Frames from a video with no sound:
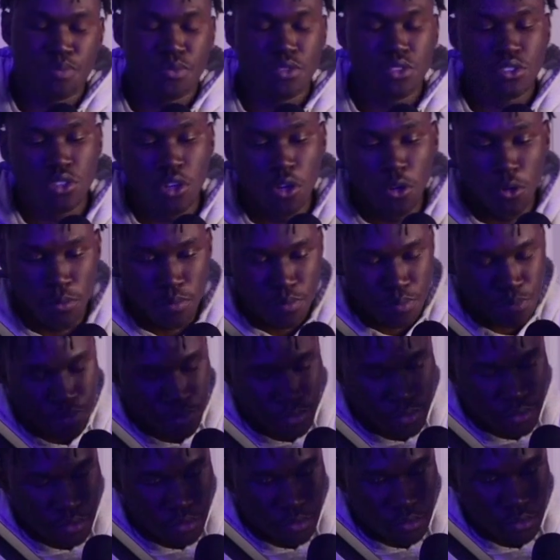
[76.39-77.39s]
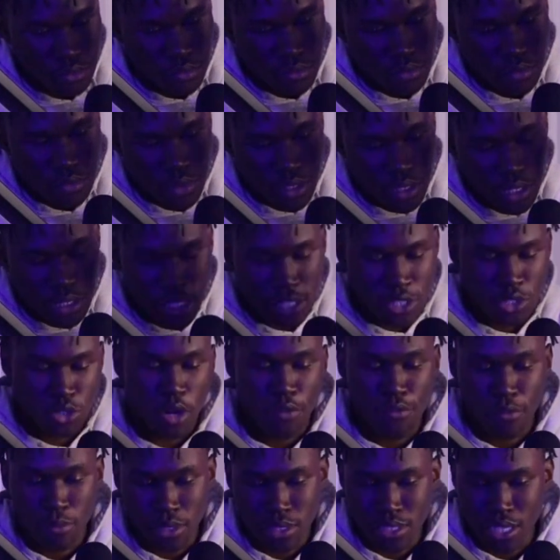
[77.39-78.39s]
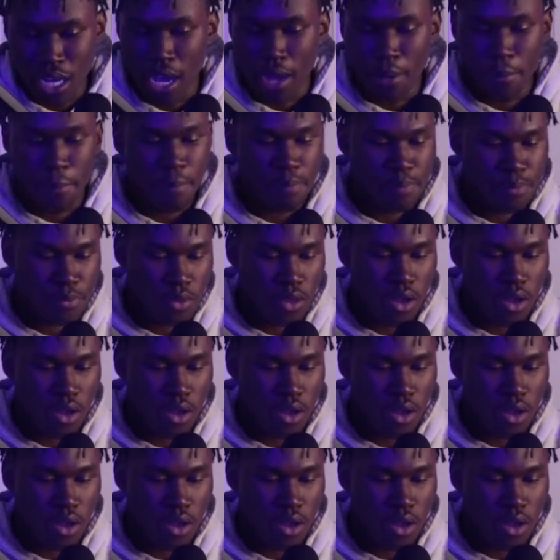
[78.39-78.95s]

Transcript: So let's start from the top.